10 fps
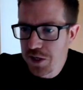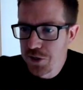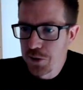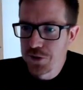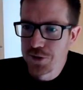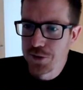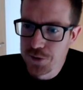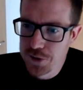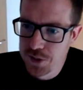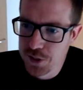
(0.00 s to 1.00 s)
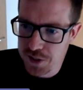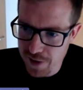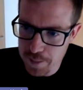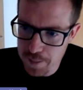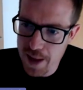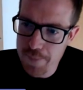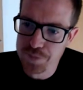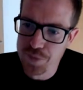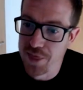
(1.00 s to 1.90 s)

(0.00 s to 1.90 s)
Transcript: we can do to develop that.